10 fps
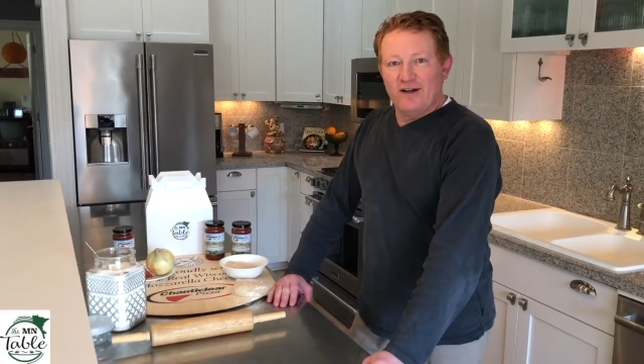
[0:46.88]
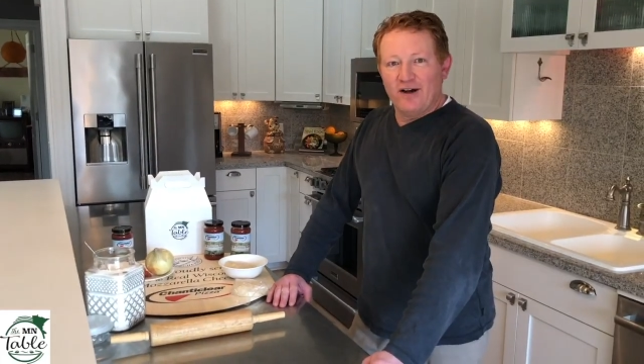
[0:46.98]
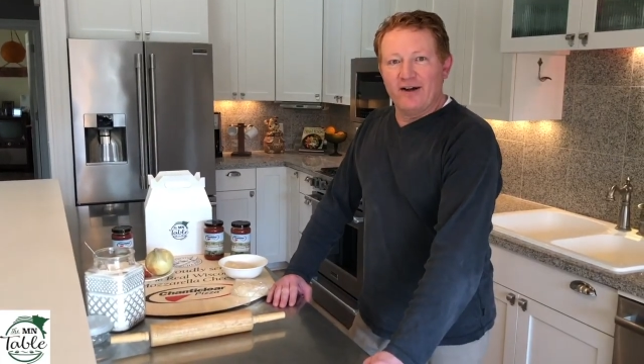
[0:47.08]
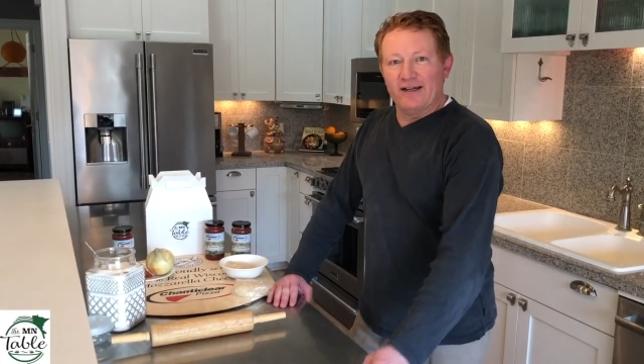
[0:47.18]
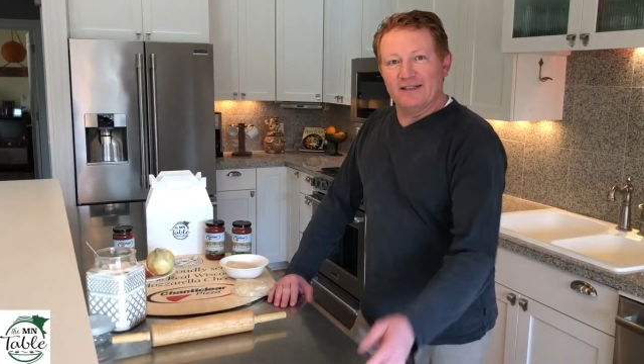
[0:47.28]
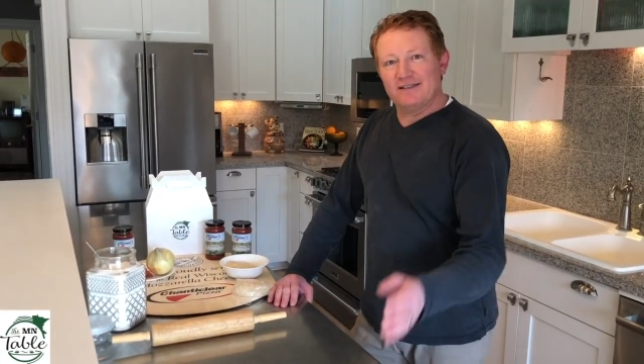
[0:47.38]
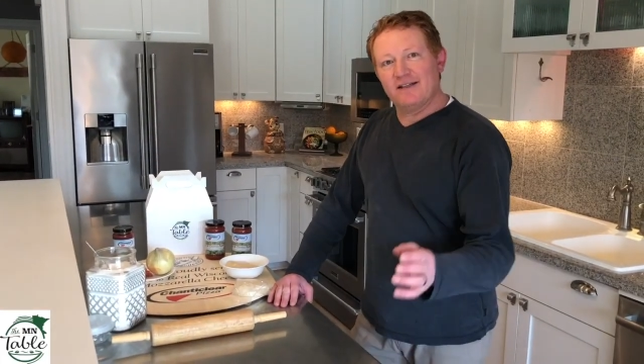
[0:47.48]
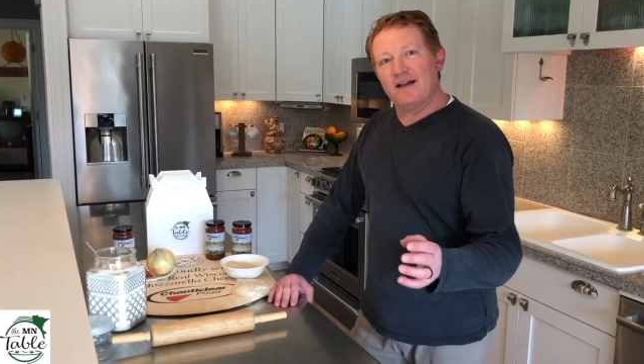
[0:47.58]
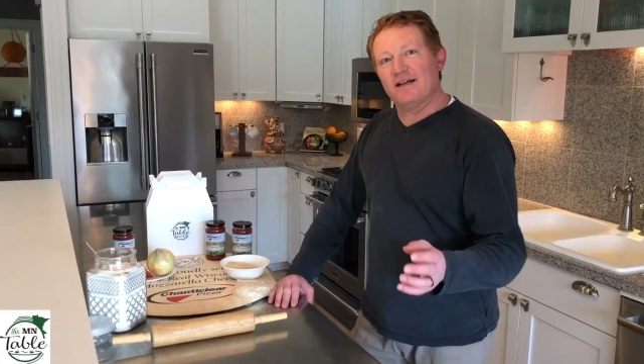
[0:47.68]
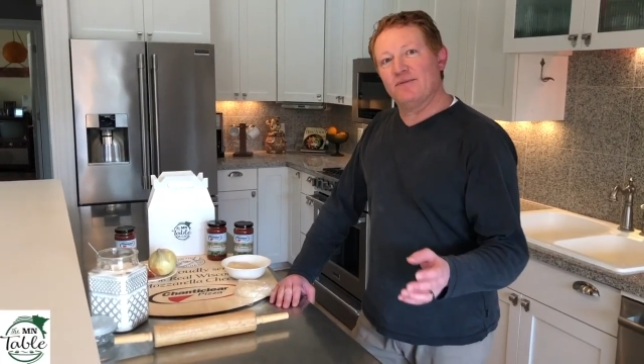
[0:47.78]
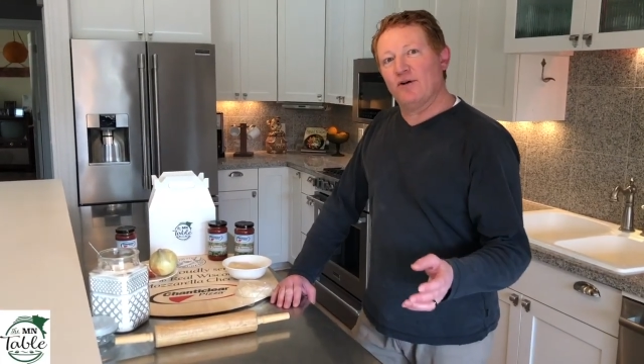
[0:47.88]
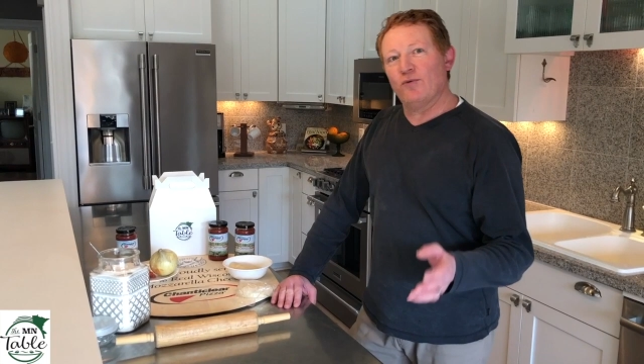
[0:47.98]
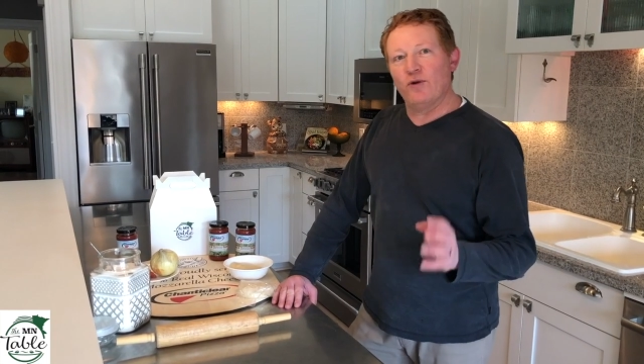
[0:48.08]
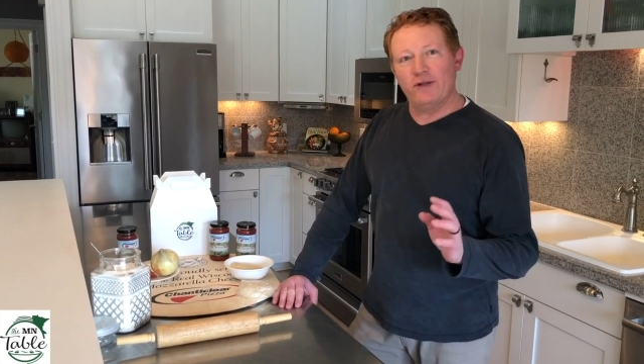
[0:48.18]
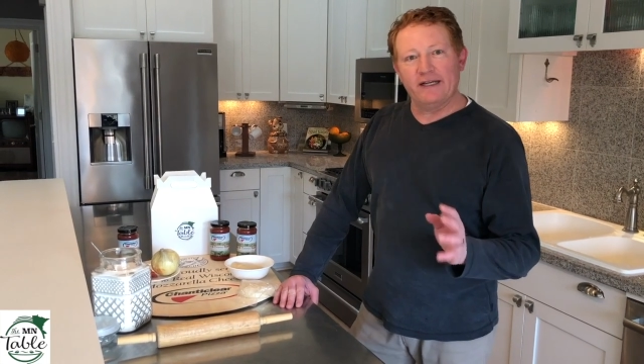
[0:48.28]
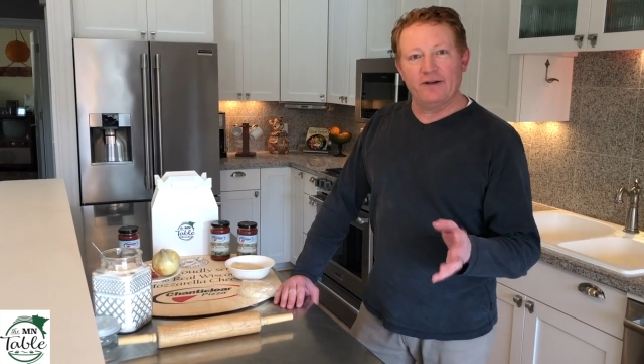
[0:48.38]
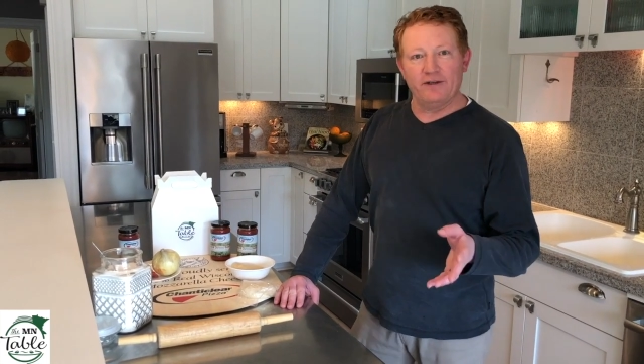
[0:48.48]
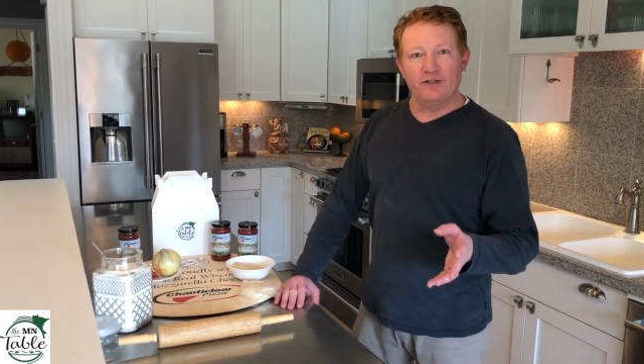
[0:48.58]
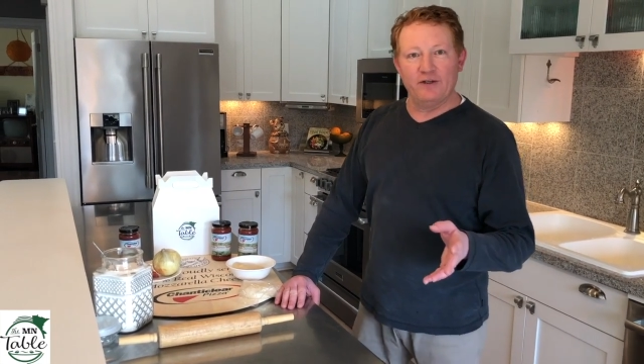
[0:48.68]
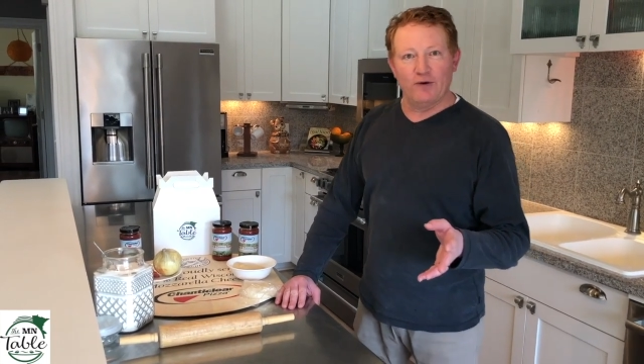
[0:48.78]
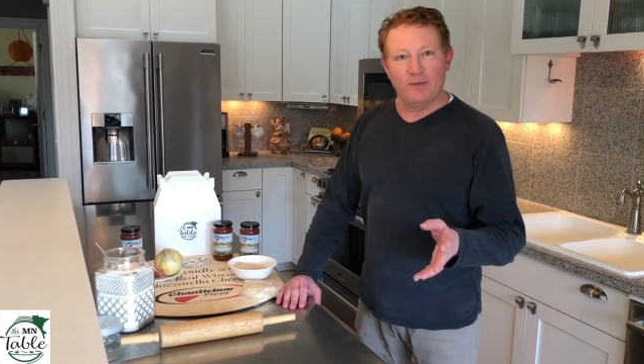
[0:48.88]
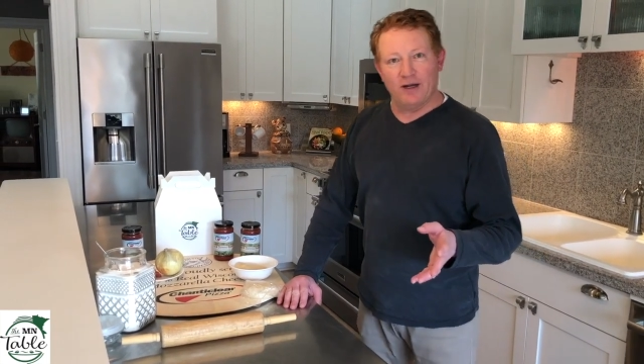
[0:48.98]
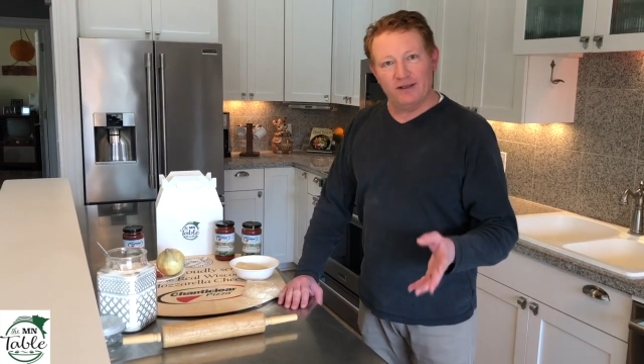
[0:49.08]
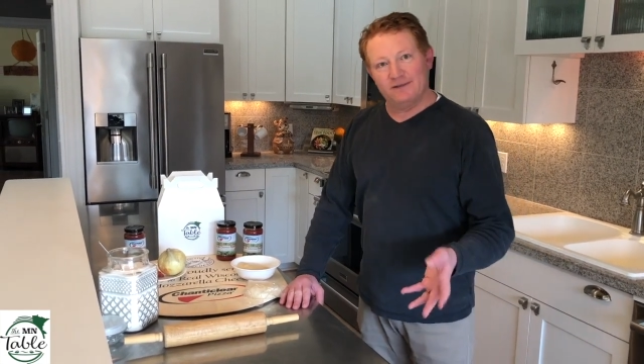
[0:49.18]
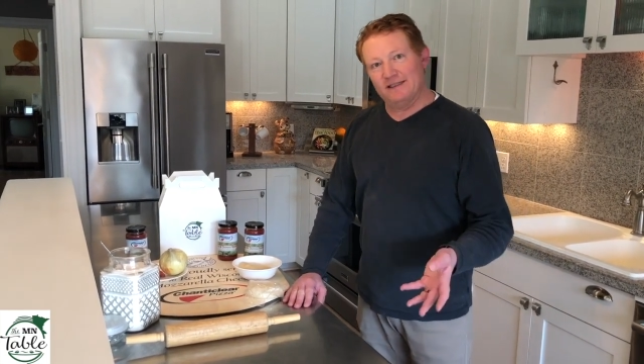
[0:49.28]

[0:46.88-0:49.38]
All right, let's talk about rolling out your dough ball.